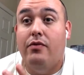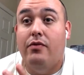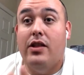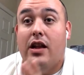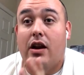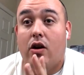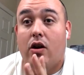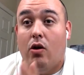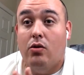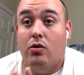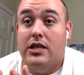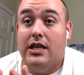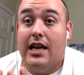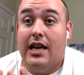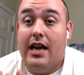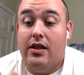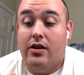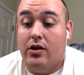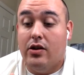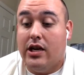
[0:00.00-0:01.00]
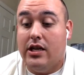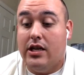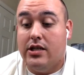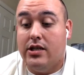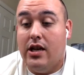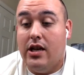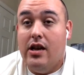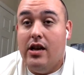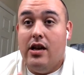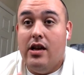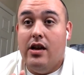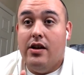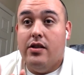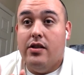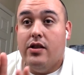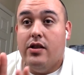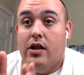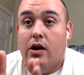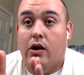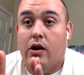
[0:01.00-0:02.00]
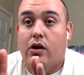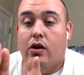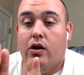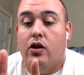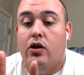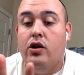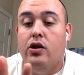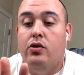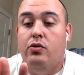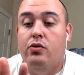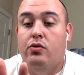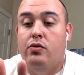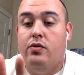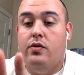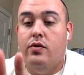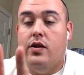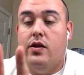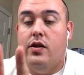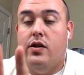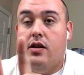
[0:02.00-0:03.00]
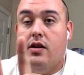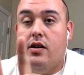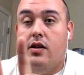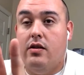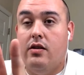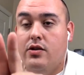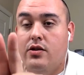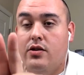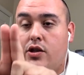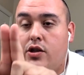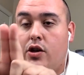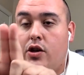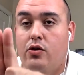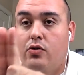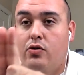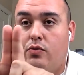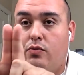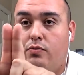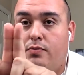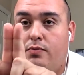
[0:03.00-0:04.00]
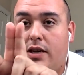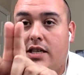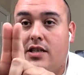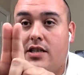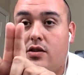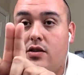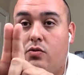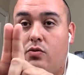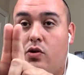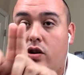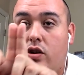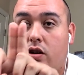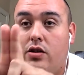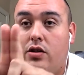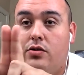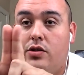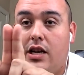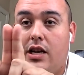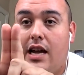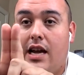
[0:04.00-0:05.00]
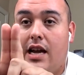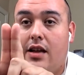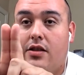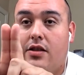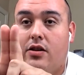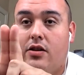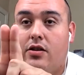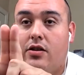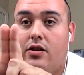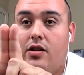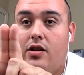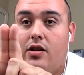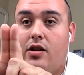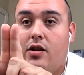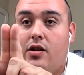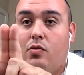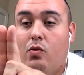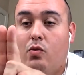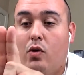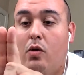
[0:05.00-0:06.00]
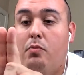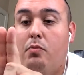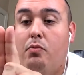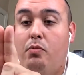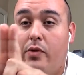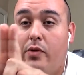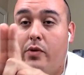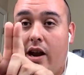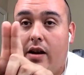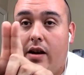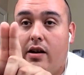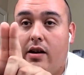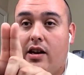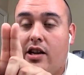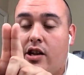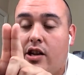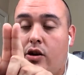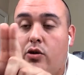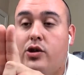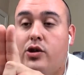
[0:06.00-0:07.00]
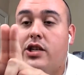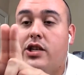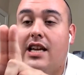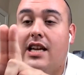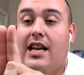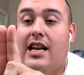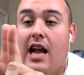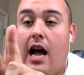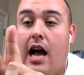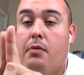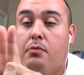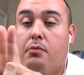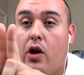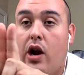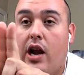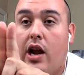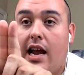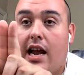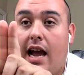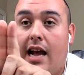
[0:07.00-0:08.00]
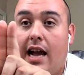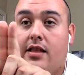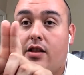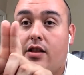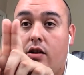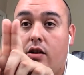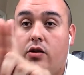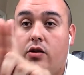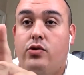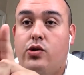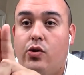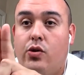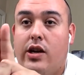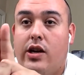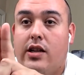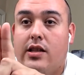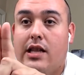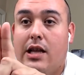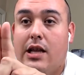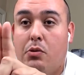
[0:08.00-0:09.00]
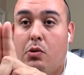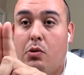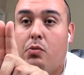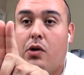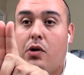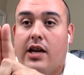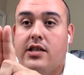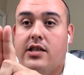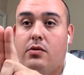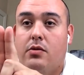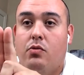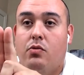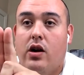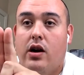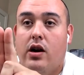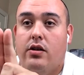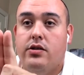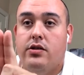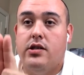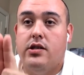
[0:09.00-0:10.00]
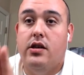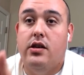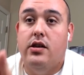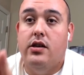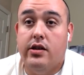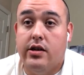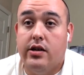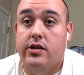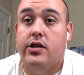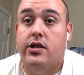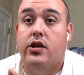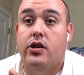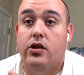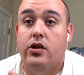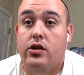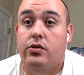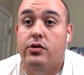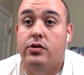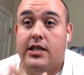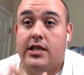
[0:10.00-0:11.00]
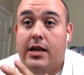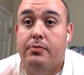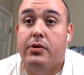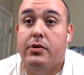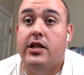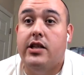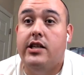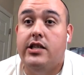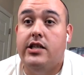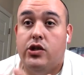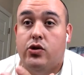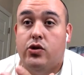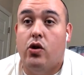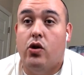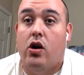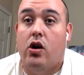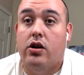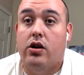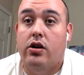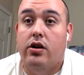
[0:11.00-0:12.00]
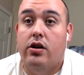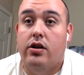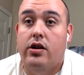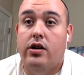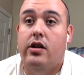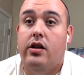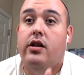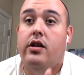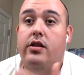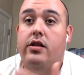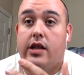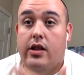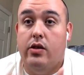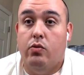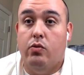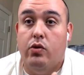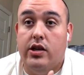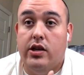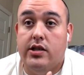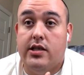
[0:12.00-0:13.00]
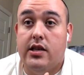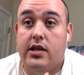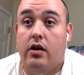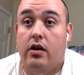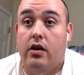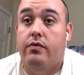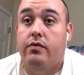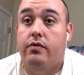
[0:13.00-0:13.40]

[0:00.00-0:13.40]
there to hold together because the glue, two pieces of wood glued together, will usually not break at the glue joint. They will break somewhere else because the glue is typically stronger than the wood itself.